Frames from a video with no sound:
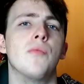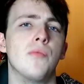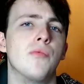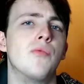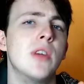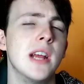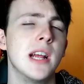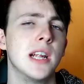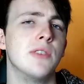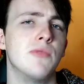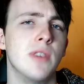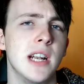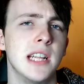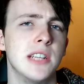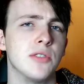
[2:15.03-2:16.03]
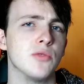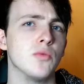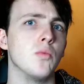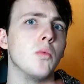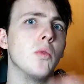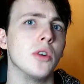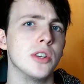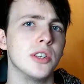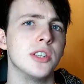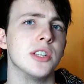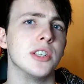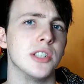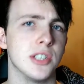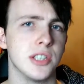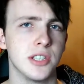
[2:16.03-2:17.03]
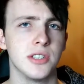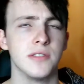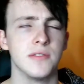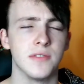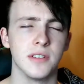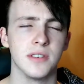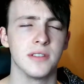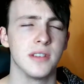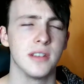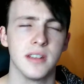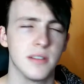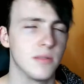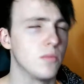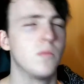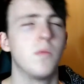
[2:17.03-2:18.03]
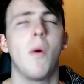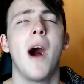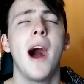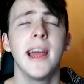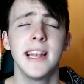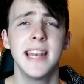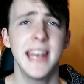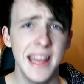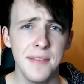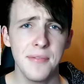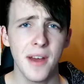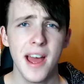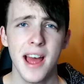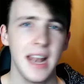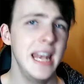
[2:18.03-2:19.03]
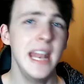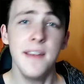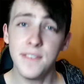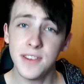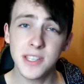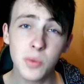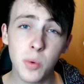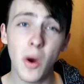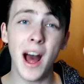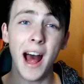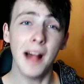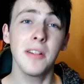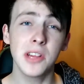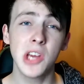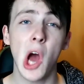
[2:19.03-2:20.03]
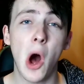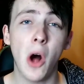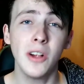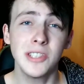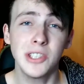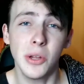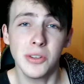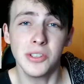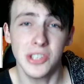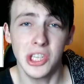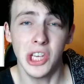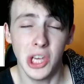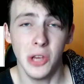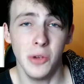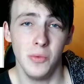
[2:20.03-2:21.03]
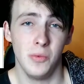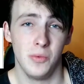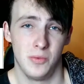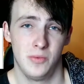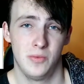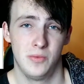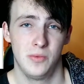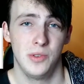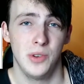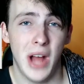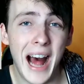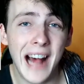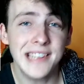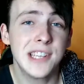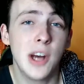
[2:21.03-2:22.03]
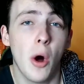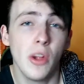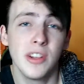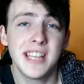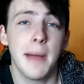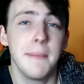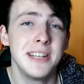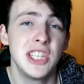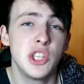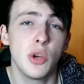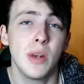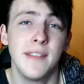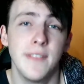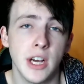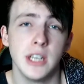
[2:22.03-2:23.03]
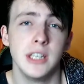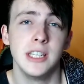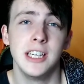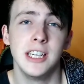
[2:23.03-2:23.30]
Really, really does wonders. But why live? Liver's what alcohol does to you. Alcohol damages your liver.